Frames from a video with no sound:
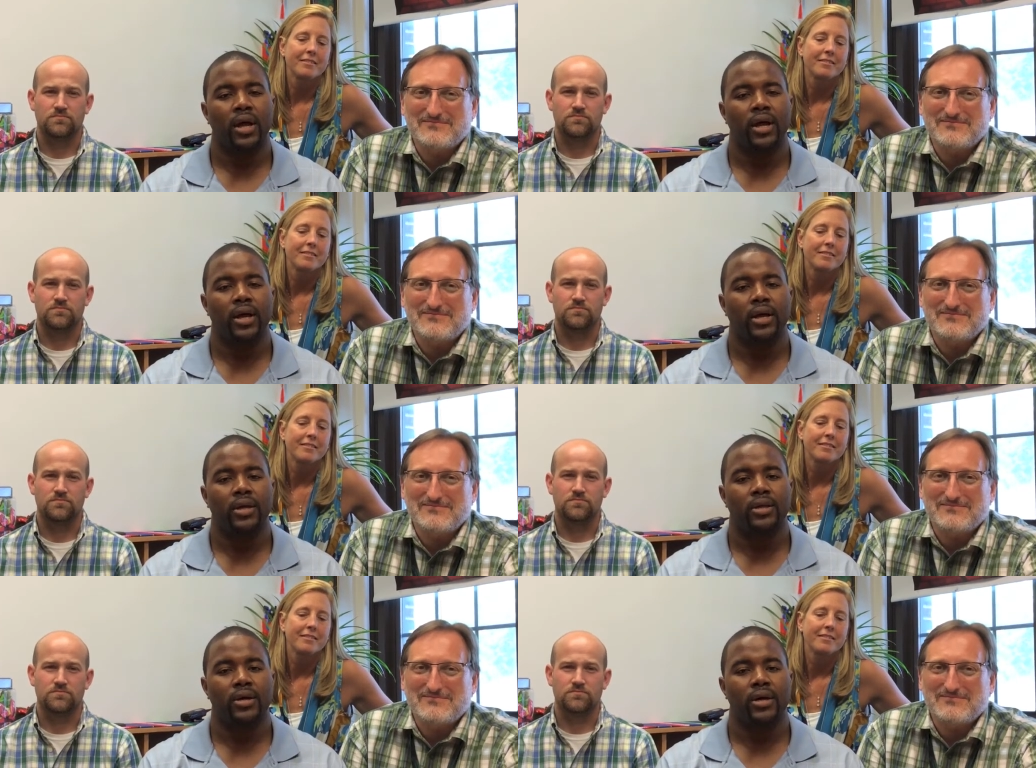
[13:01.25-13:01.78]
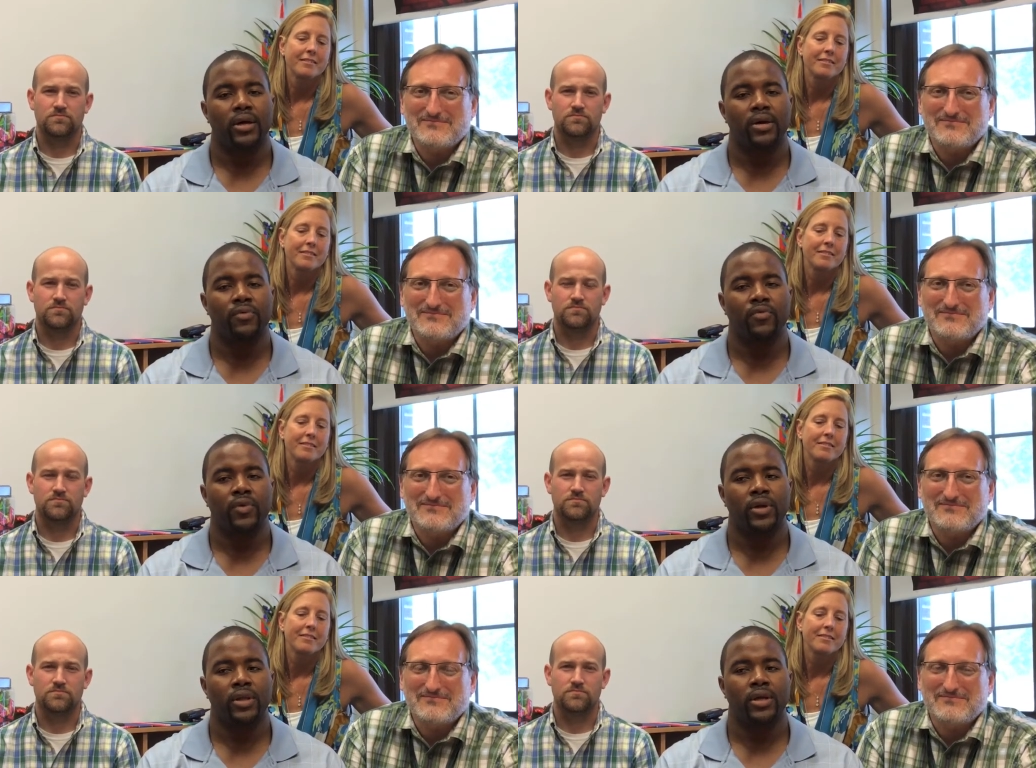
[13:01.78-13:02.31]
Speaker 1: and uh, and
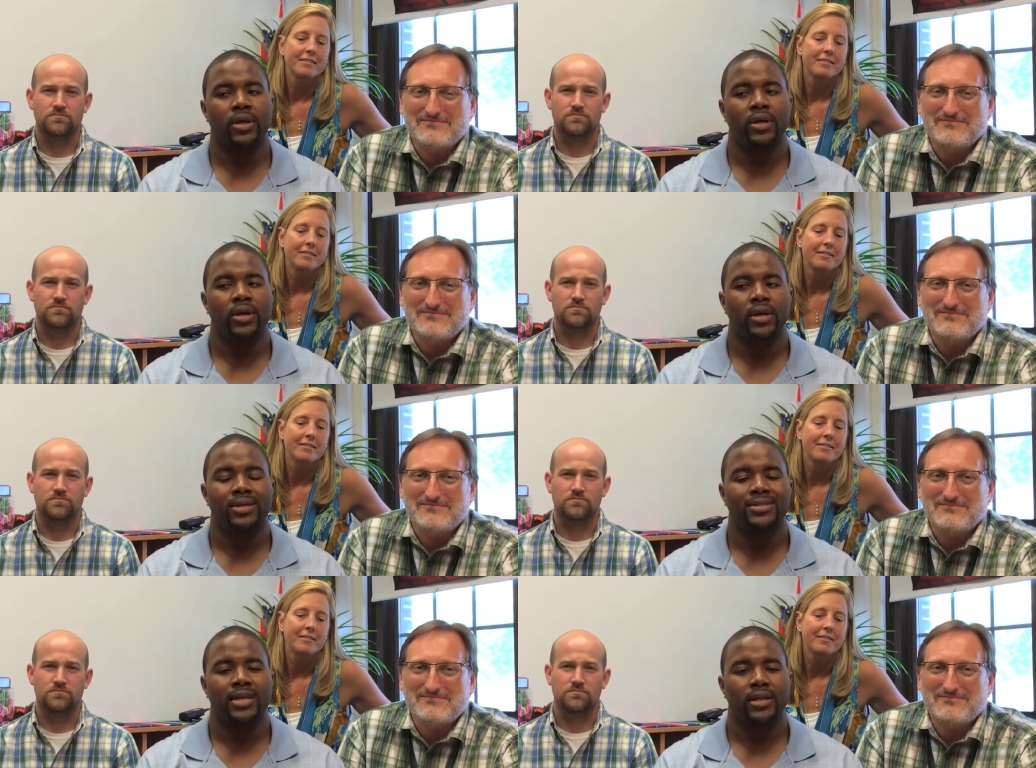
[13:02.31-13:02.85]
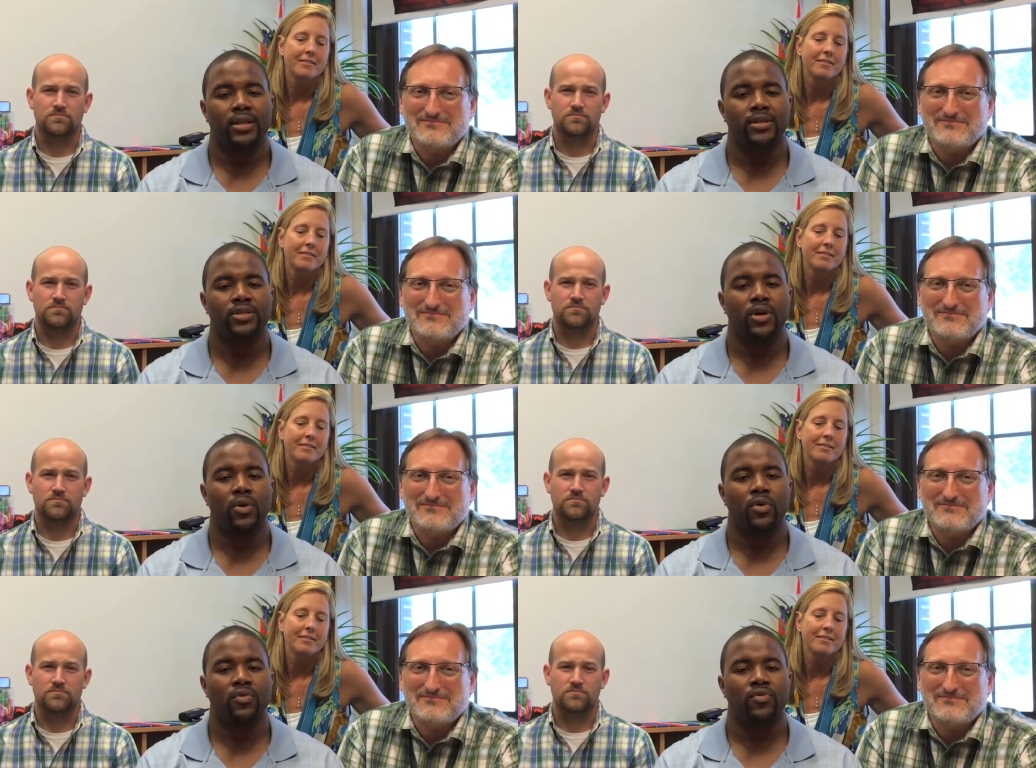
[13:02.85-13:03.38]
really set the
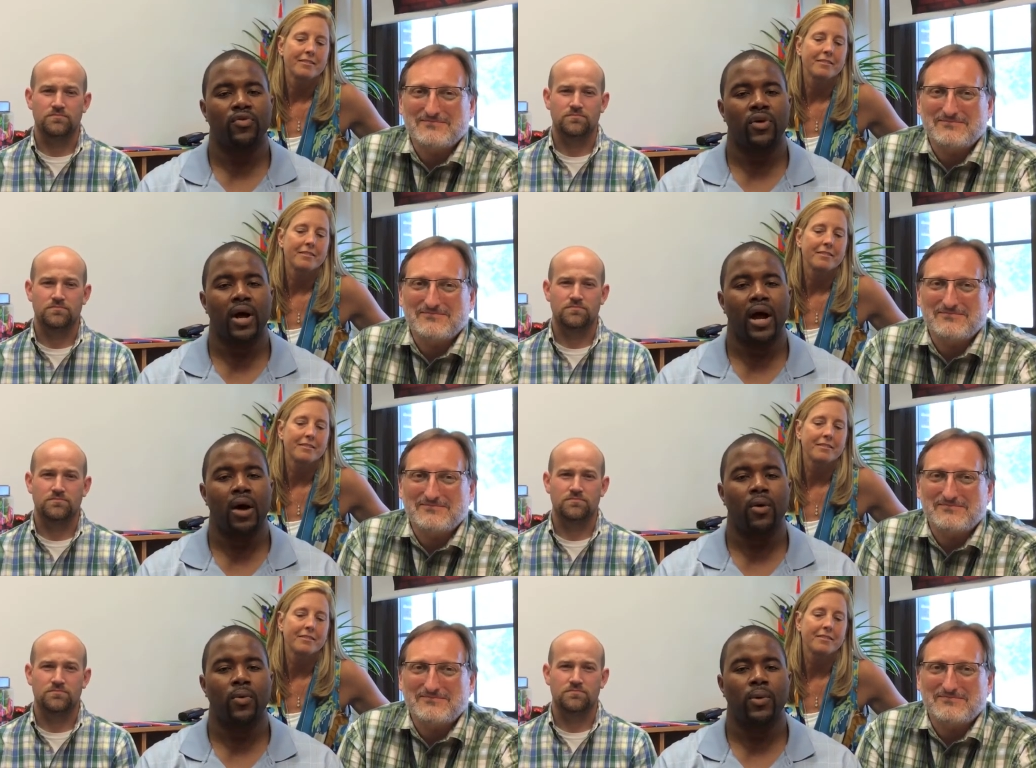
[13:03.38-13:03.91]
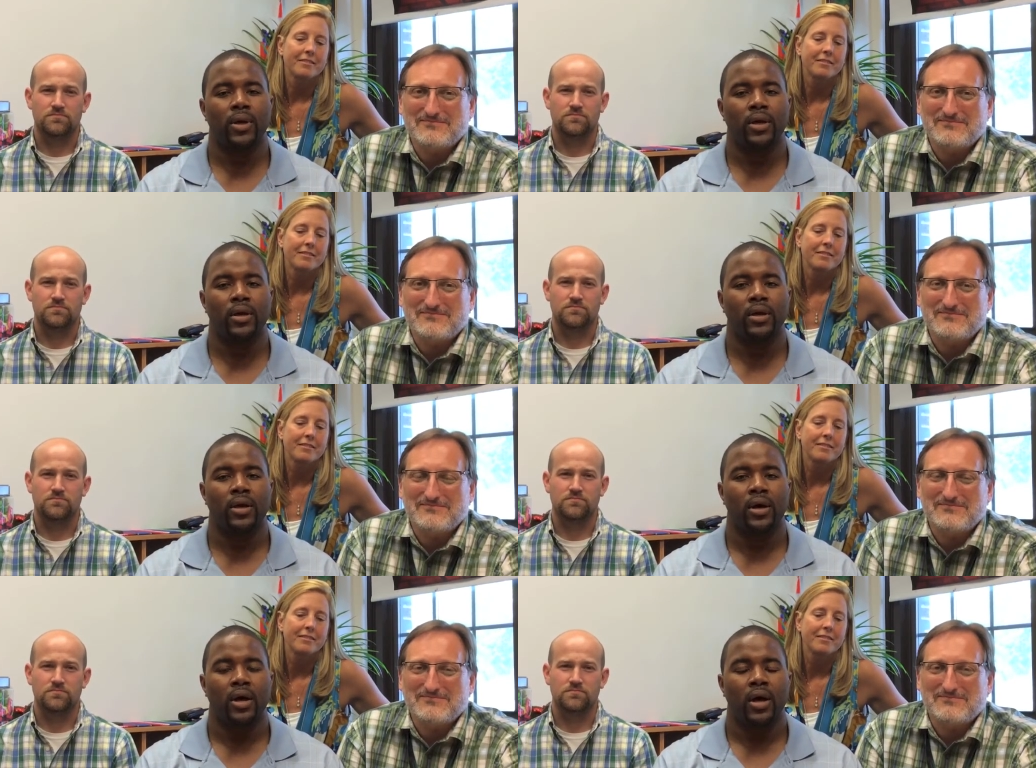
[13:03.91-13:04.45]
tone for how we